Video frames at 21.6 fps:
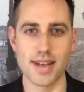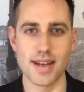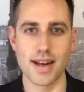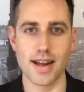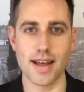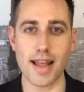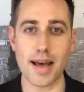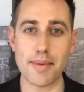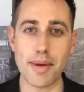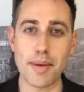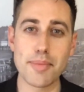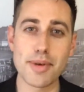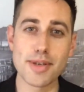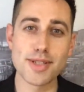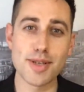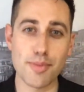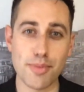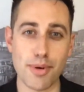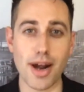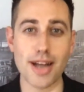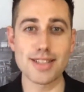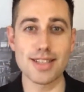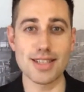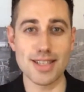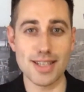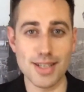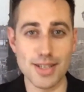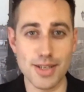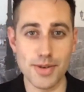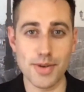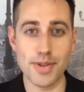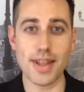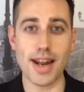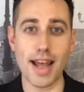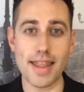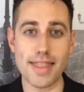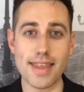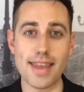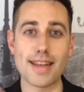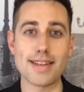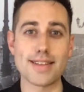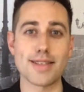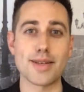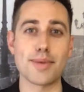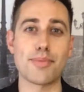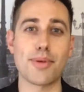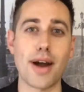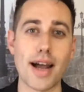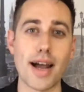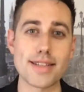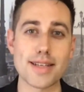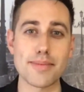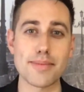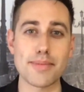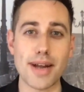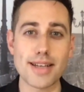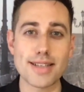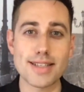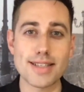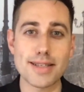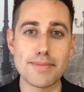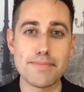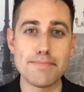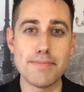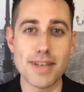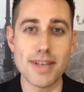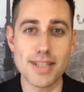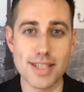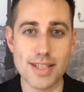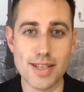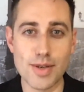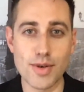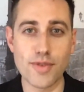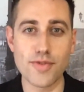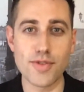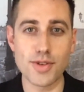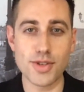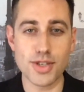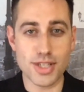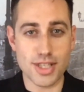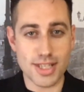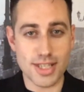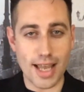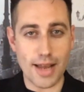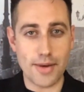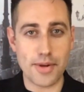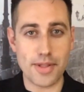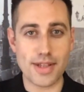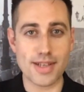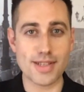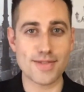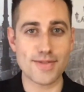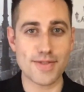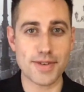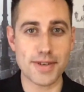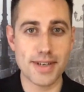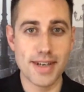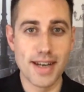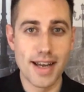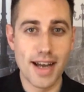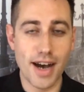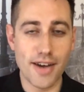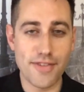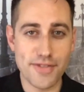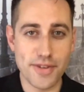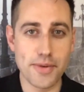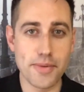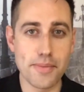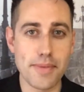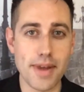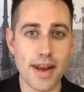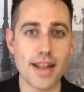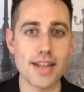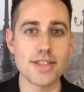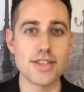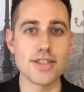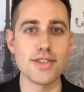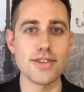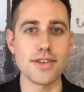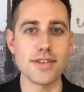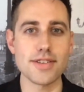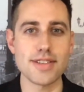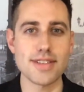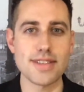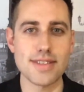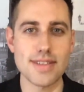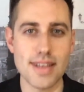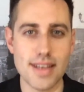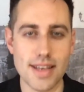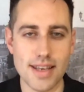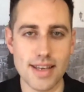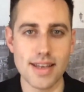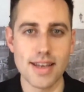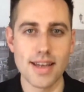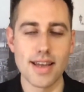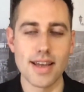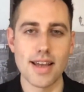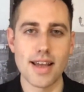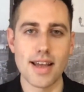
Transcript: Now, that might be surprising to you, that I think it's surprising, but I submit to you, if you just stay with us for a few minutes, you'll see